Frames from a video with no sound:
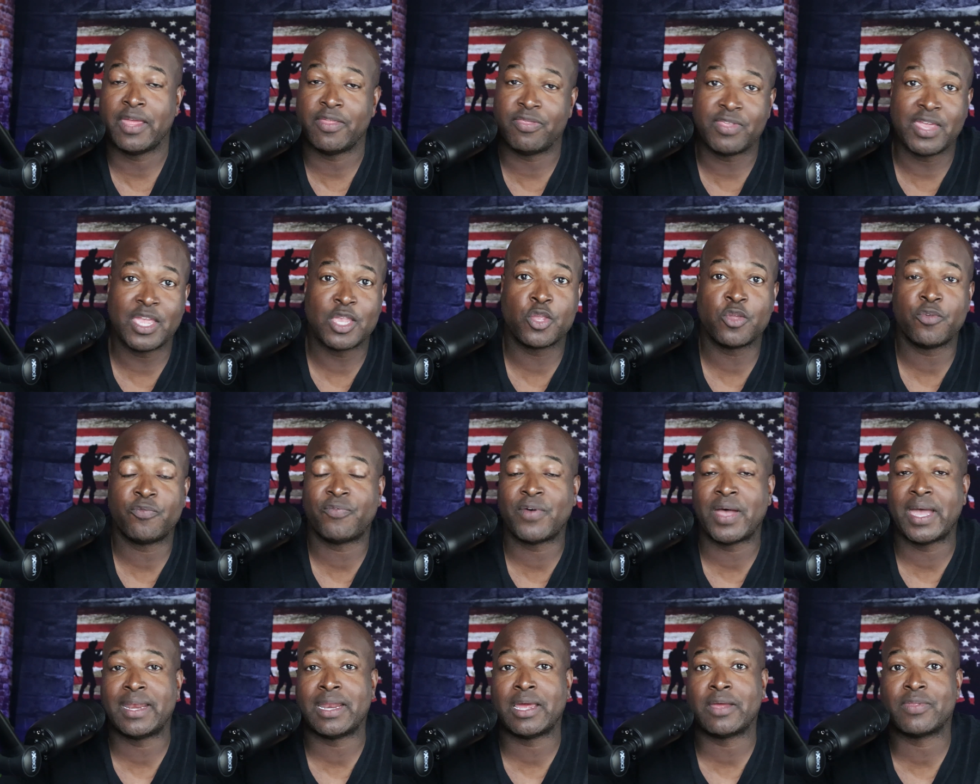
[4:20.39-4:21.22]
and then you
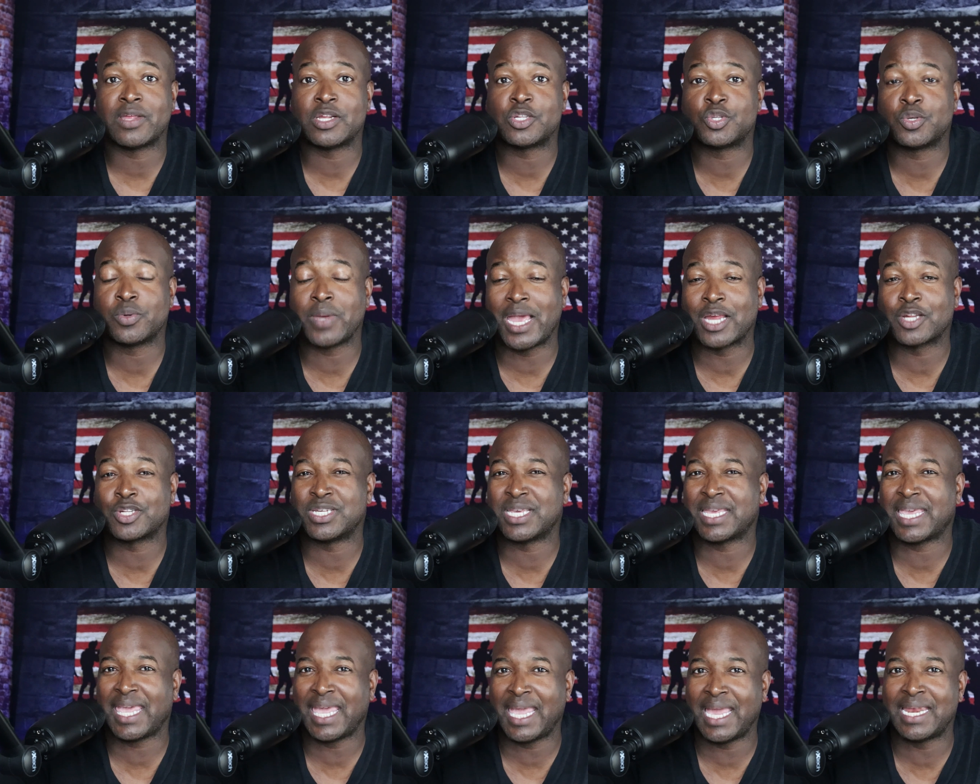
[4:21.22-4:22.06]
find out that you
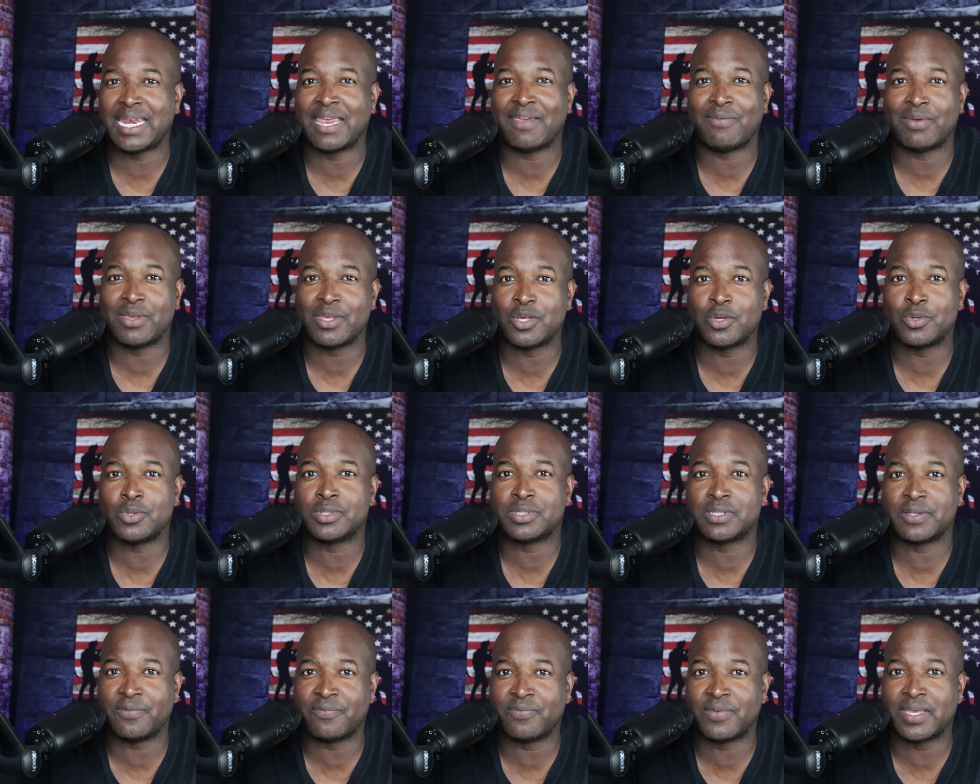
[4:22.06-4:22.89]
actually can't even
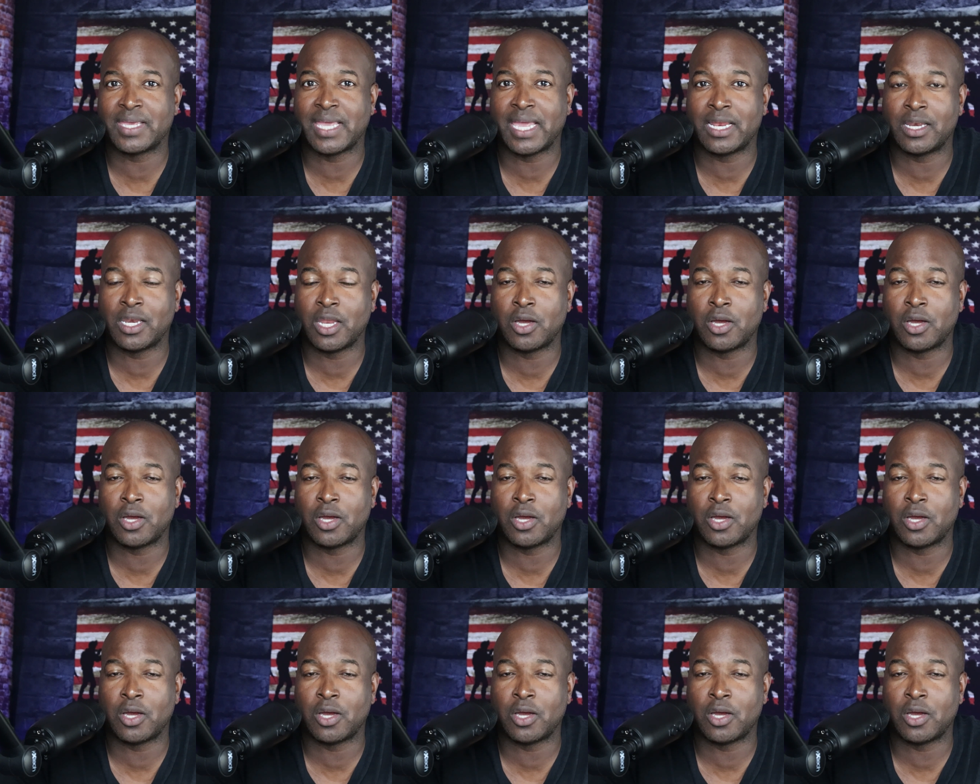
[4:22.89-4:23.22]
use the VA